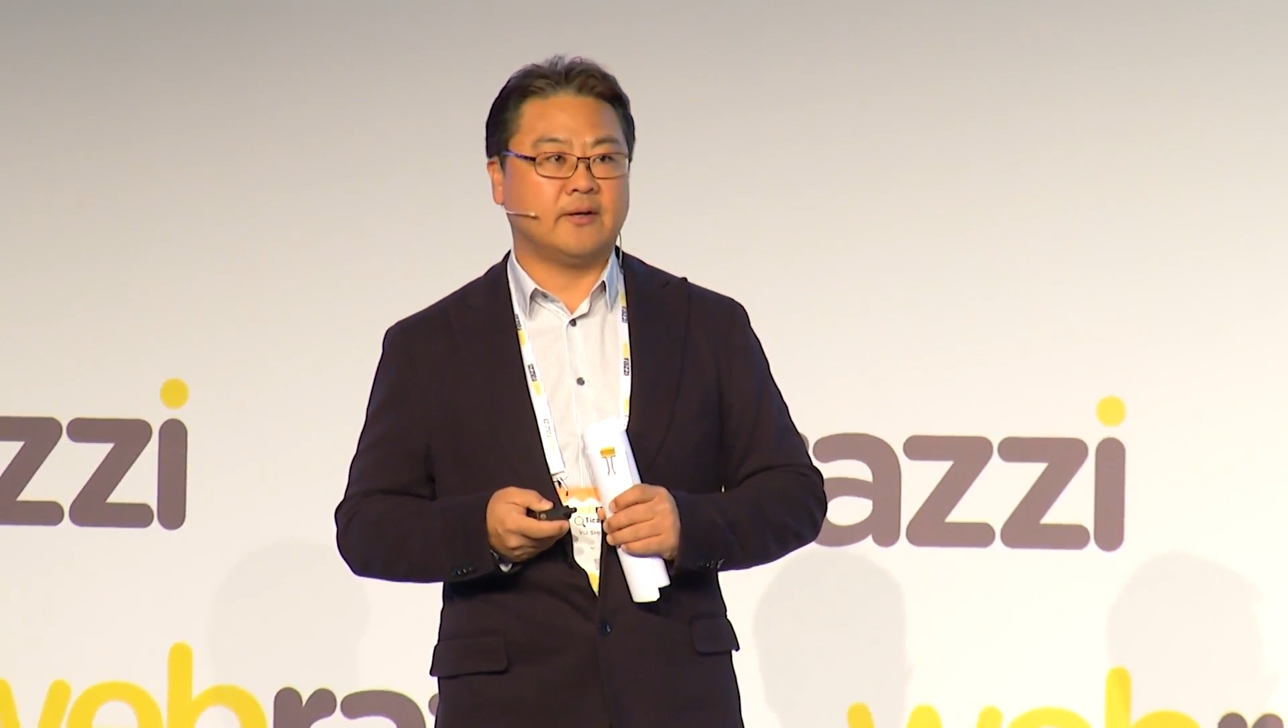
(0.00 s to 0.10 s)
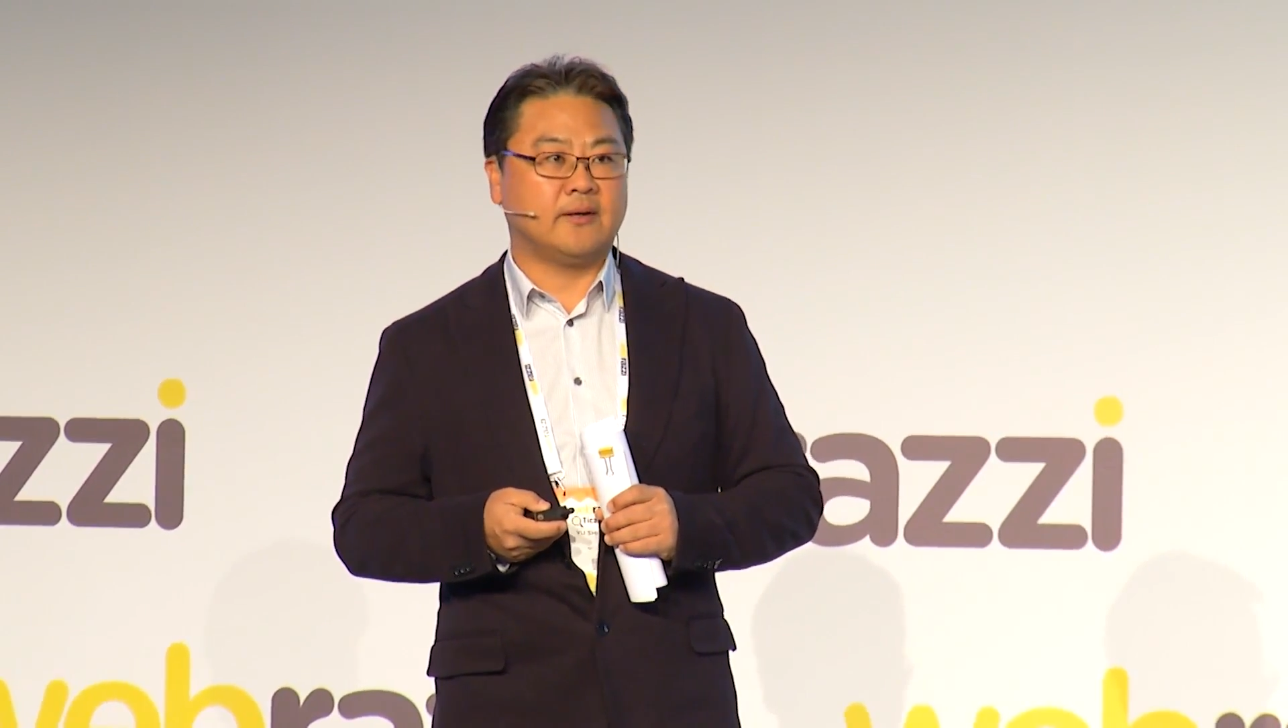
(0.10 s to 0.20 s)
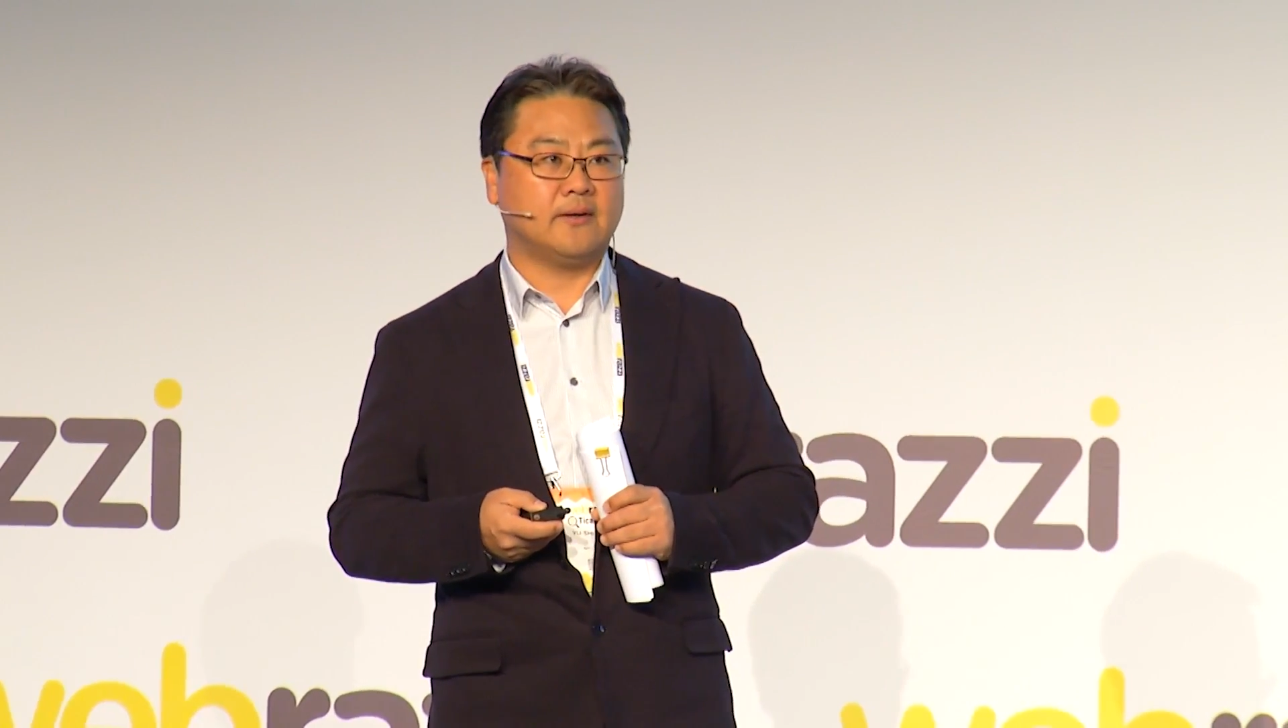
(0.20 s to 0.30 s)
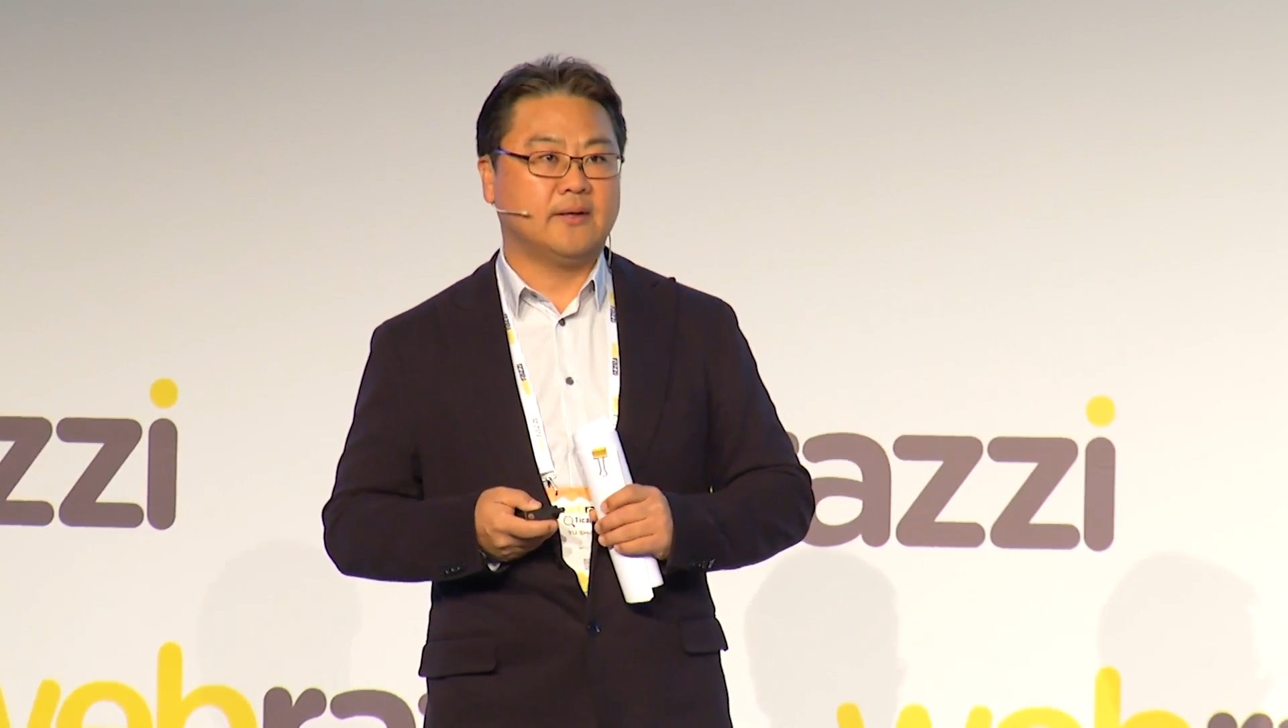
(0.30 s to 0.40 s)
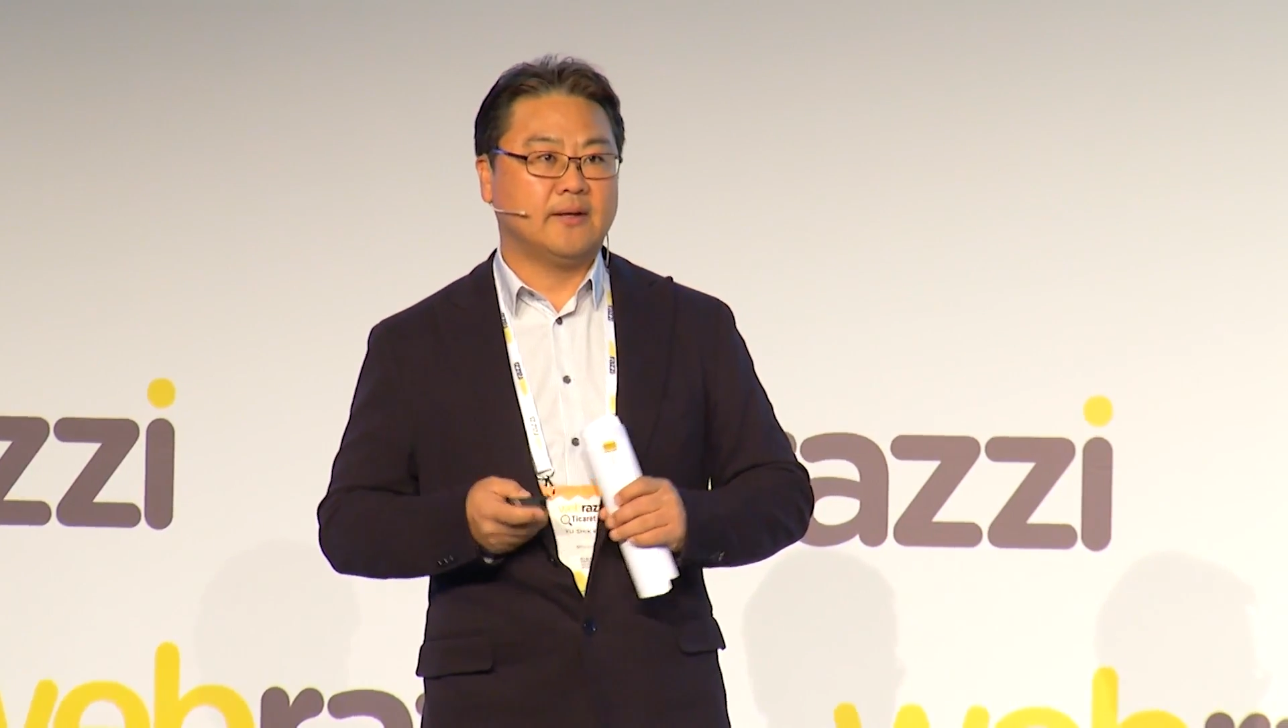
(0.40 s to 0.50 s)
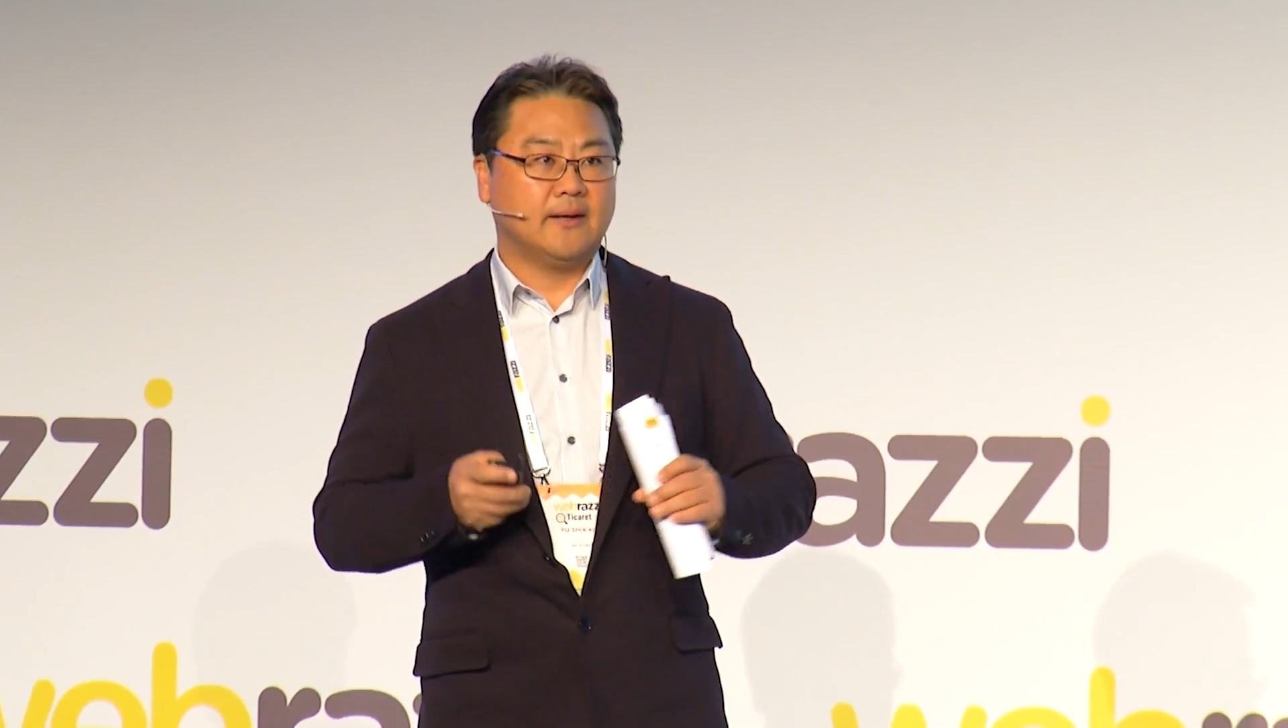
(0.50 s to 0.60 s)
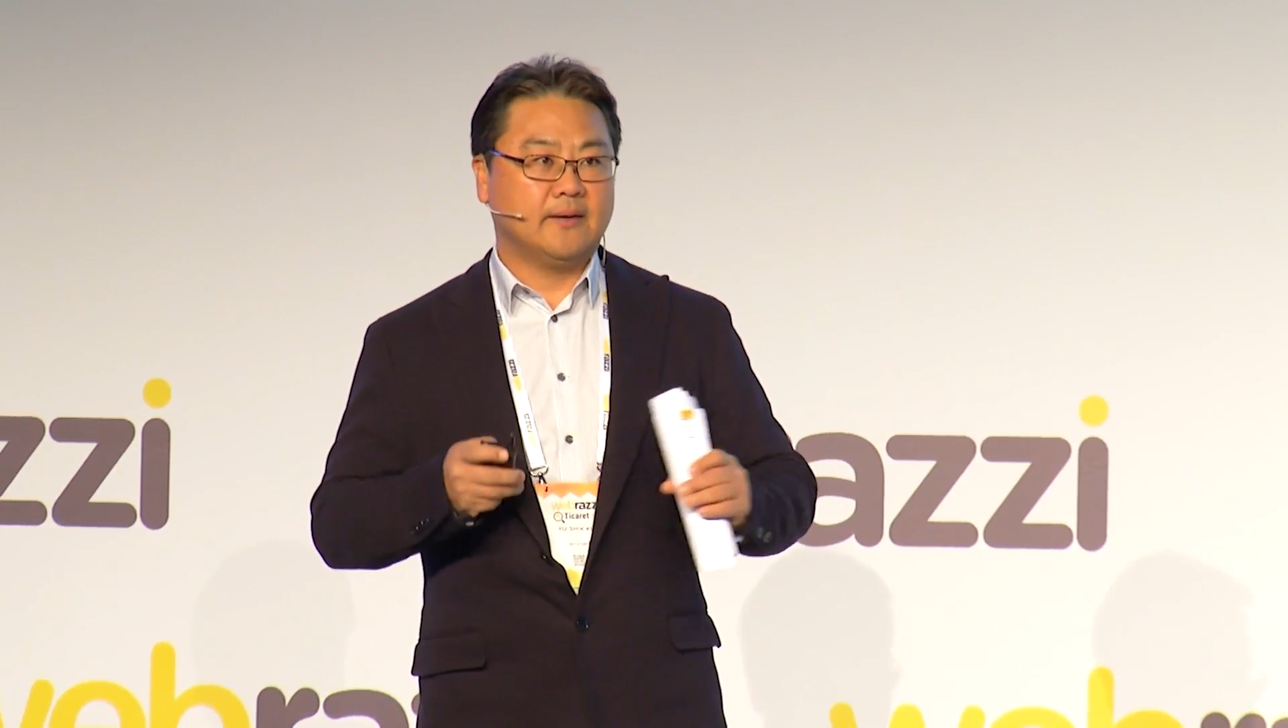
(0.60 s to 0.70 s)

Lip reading: are